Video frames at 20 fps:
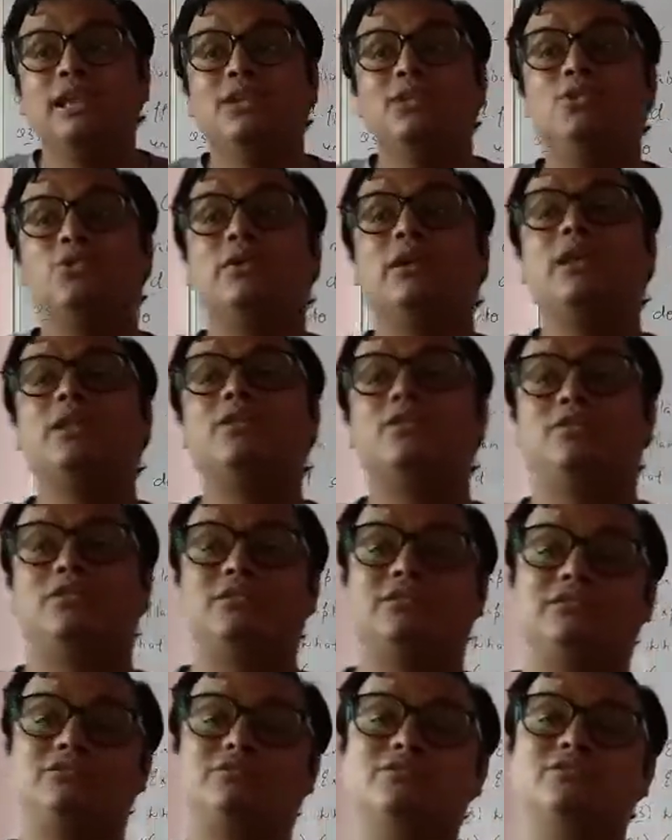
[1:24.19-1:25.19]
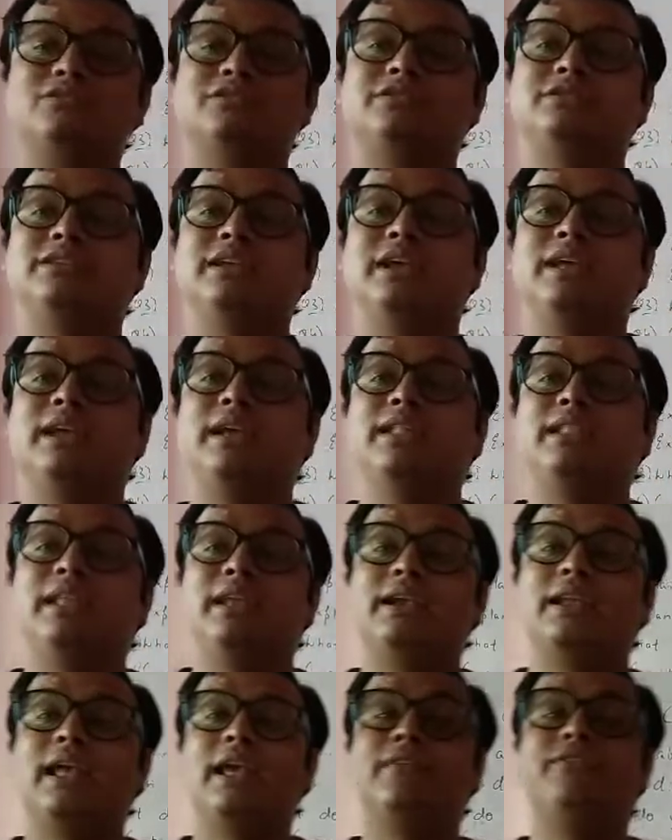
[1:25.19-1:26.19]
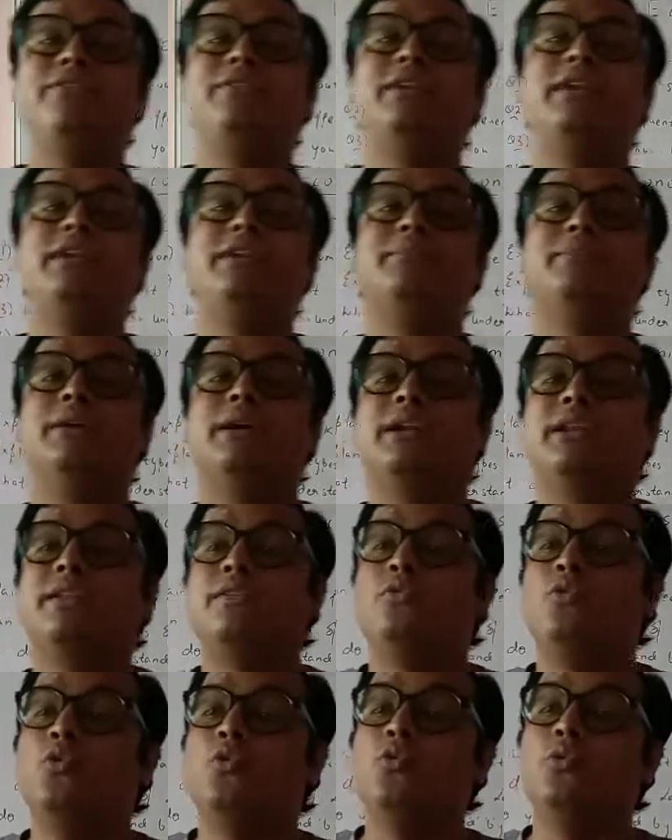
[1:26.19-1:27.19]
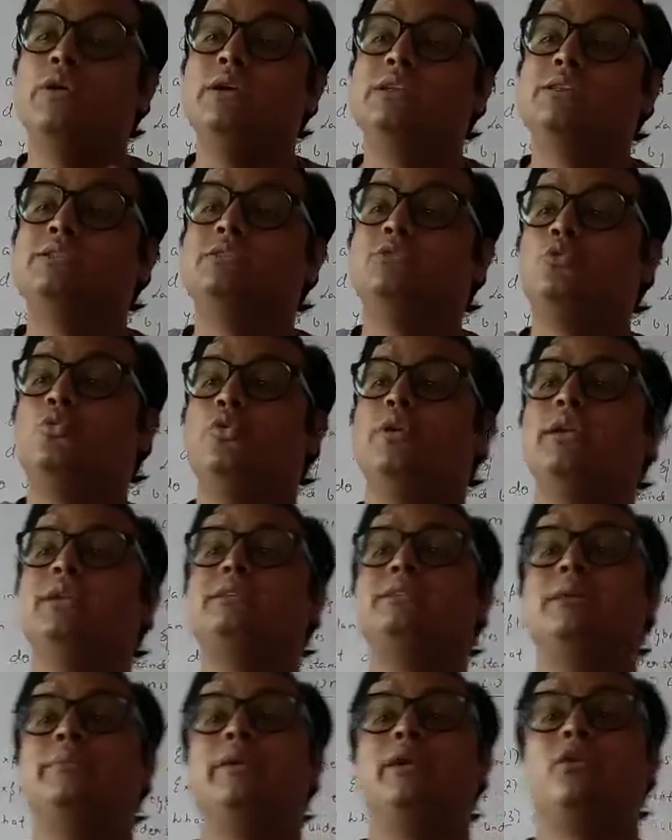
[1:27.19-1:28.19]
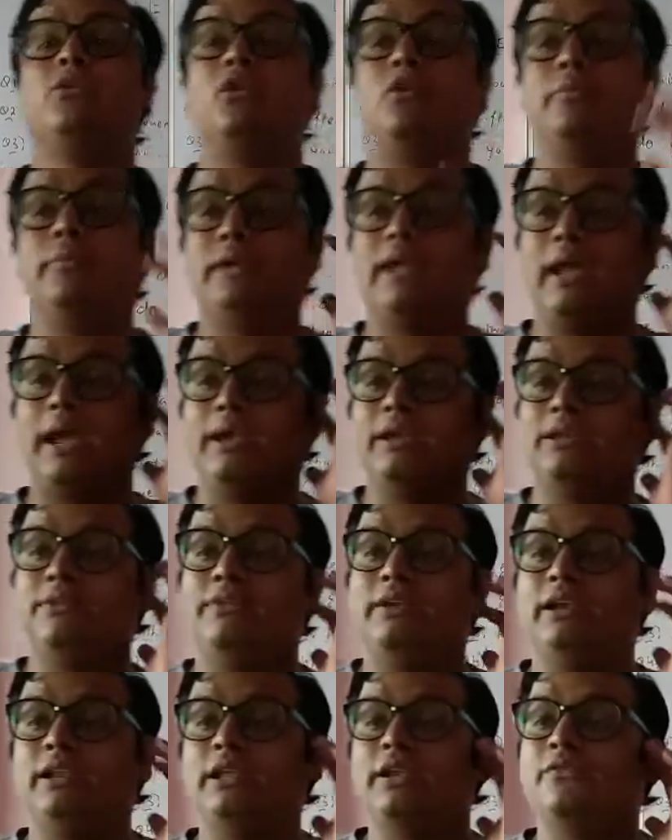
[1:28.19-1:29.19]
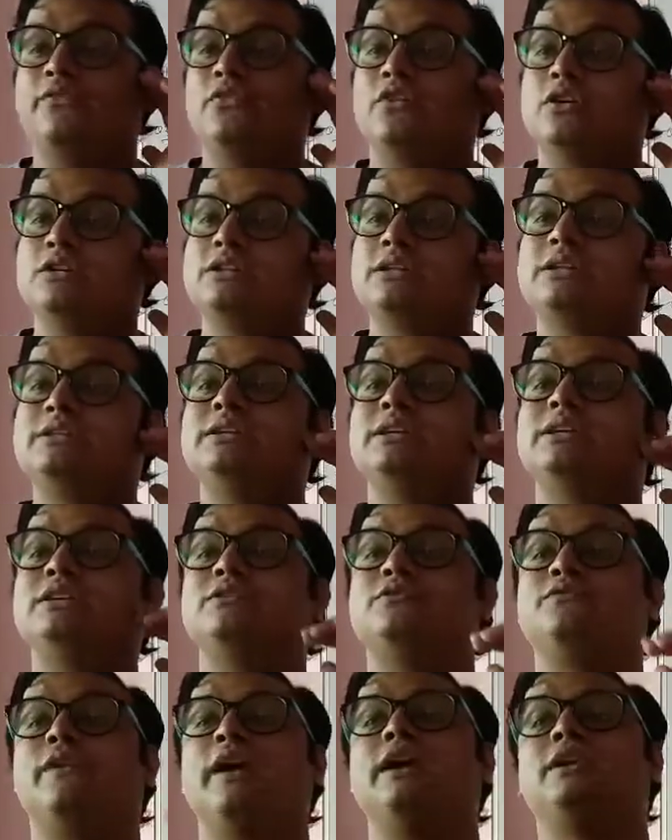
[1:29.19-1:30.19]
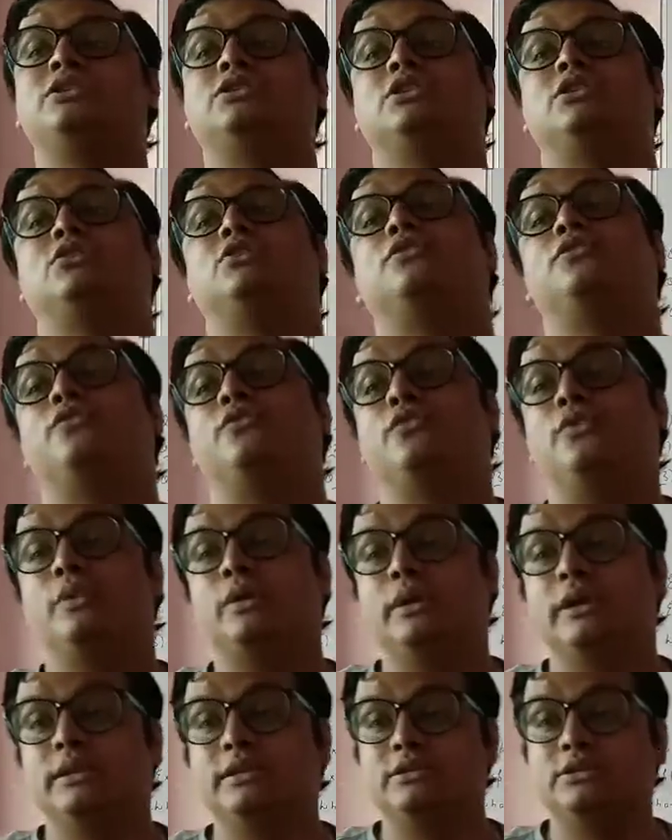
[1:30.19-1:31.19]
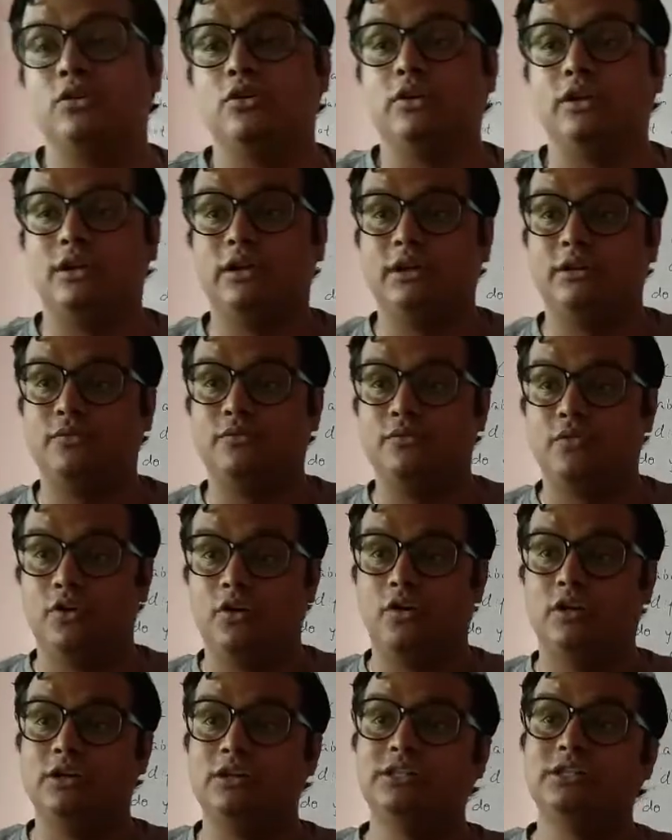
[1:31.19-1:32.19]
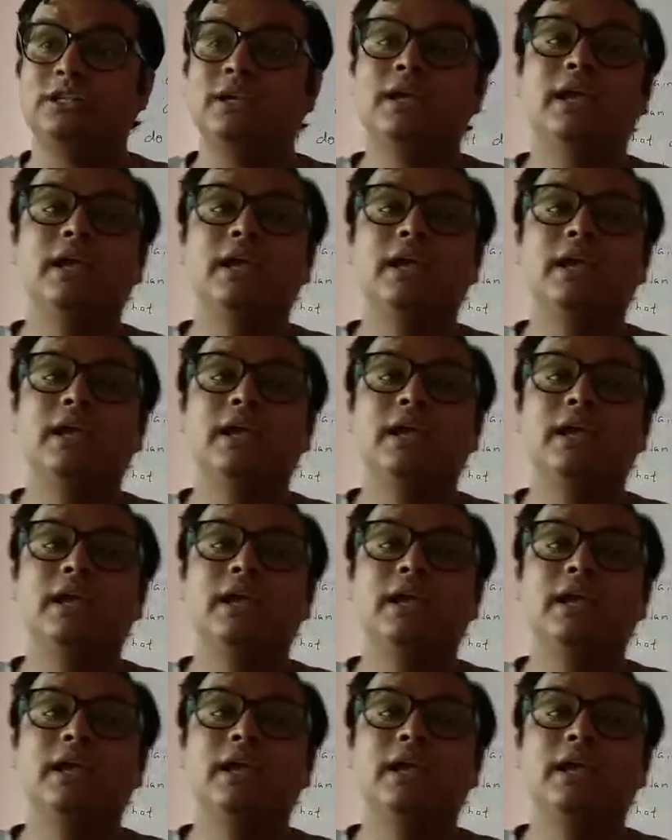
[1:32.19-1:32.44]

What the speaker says: You can also say that everyone who is doing some economic activity for the satisfaction of his or her want,